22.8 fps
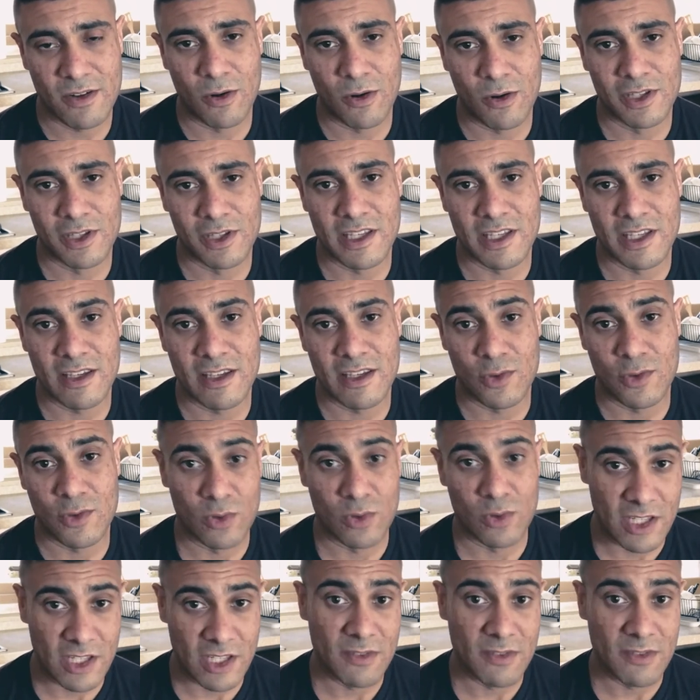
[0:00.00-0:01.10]
only if
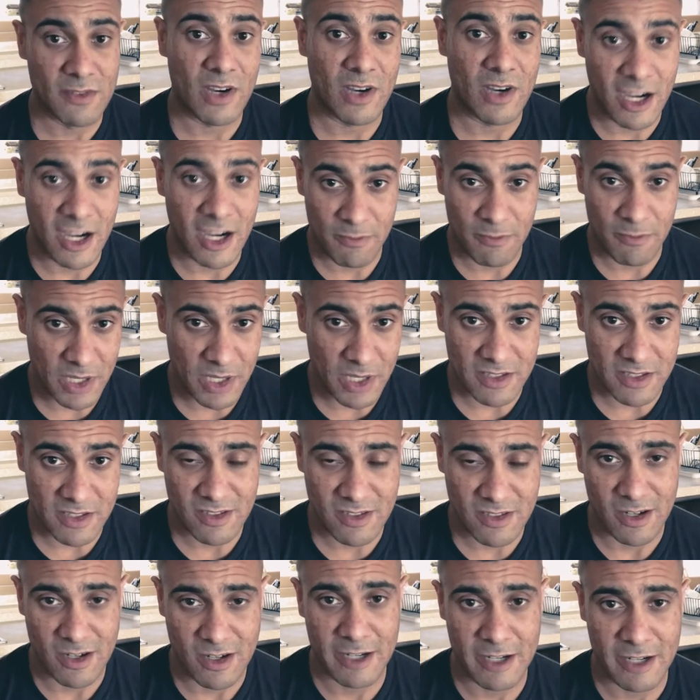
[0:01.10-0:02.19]
you live off
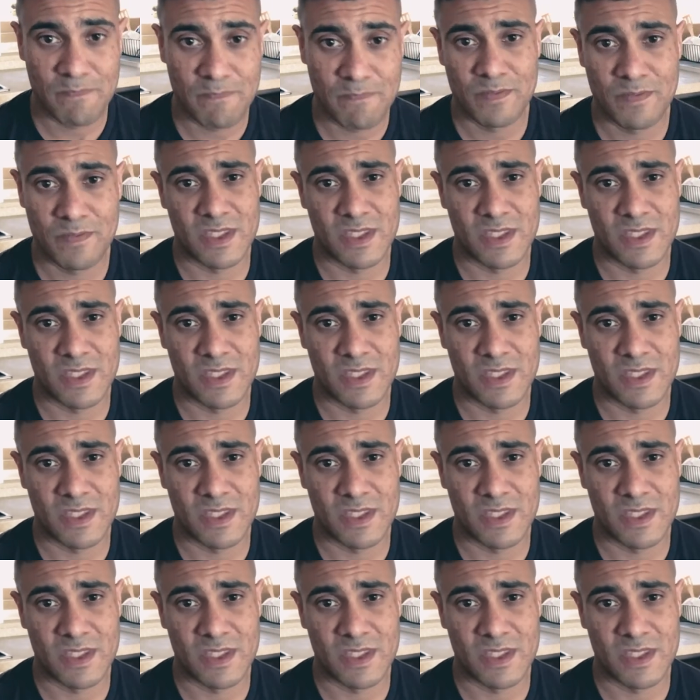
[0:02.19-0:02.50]
base, all right?